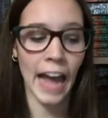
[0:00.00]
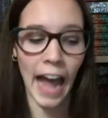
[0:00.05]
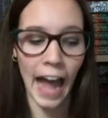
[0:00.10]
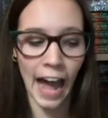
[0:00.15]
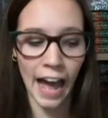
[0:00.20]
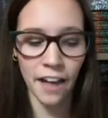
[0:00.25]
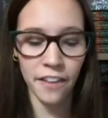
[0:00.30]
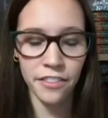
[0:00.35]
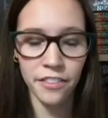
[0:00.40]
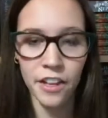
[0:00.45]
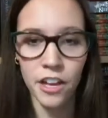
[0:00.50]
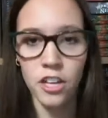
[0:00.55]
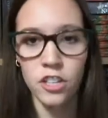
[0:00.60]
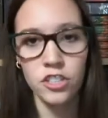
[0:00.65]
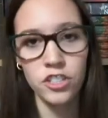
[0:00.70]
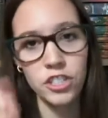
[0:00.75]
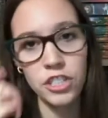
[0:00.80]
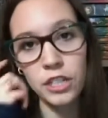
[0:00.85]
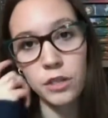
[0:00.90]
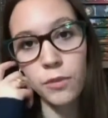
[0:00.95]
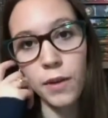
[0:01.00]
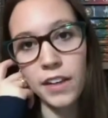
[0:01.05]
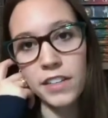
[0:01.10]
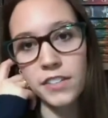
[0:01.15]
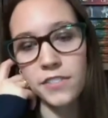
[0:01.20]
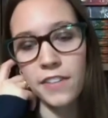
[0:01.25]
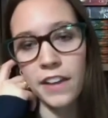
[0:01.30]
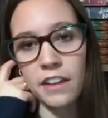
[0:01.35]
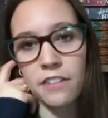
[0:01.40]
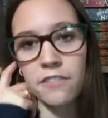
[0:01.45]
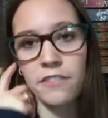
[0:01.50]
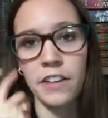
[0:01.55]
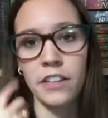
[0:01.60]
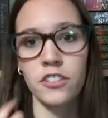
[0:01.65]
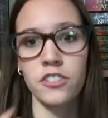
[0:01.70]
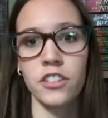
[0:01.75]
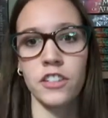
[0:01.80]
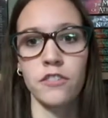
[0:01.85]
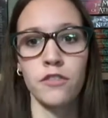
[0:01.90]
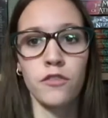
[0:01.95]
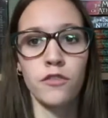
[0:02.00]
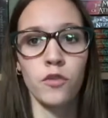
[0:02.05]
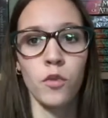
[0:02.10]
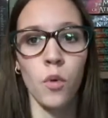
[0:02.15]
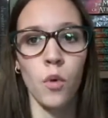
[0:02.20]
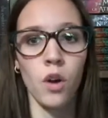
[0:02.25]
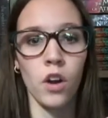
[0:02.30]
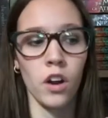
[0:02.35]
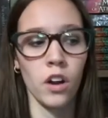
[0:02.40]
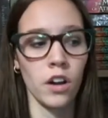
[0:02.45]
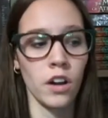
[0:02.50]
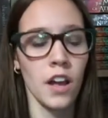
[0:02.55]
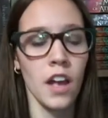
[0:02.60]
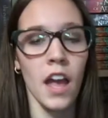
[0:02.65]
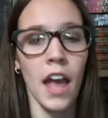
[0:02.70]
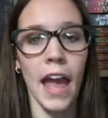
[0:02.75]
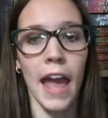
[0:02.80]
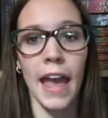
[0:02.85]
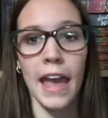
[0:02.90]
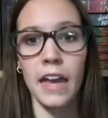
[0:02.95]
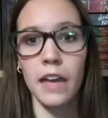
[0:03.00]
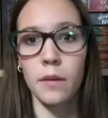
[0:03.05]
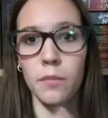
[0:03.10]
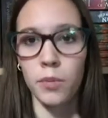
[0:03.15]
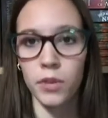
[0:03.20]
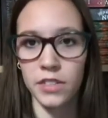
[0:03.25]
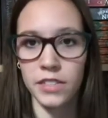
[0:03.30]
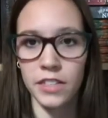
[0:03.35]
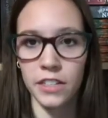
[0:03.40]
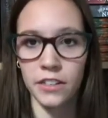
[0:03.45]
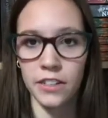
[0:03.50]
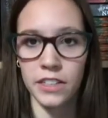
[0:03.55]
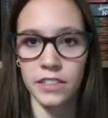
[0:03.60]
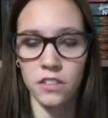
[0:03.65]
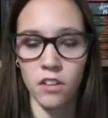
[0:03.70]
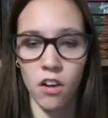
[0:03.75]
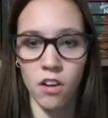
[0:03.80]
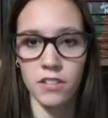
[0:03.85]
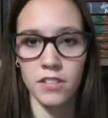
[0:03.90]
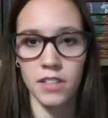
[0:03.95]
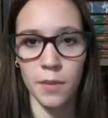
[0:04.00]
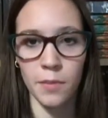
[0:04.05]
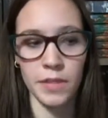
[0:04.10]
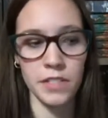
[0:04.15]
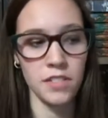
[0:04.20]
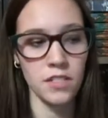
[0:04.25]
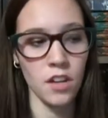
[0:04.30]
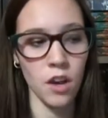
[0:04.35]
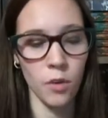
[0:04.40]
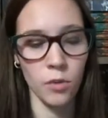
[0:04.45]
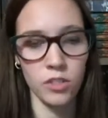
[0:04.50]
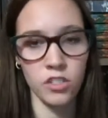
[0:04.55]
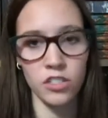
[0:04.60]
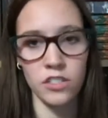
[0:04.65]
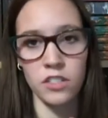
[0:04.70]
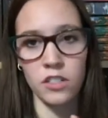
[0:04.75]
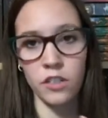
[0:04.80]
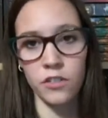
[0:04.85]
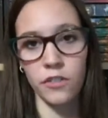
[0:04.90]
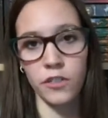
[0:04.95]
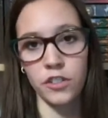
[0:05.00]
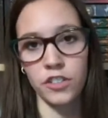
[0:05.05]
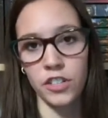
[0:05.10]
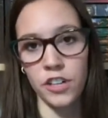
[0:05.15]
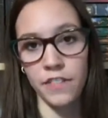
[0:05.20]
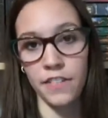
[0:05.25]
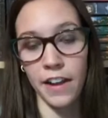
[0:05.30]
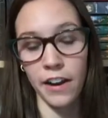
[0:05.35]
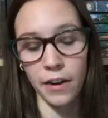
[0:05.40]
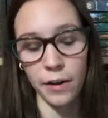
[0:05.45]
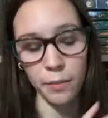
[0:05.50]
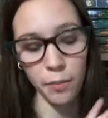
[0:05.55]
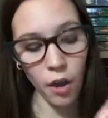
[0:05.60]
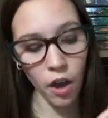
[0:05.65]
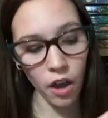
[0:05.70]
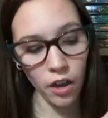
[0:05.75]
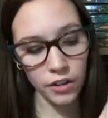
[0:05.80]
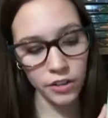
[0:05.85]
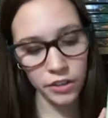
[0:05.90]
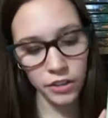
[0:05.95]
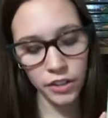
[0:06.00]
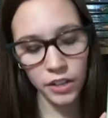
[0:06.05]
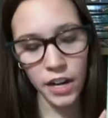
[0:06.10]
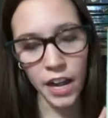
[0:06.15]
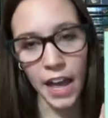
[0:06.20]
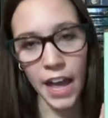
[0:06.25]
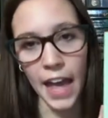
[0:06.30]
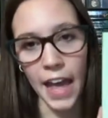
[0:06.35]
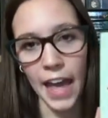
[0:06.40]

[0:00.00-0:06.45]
Kath, she writes fan fiction for a book series called Simon Snow, which is their version of Harry Potter.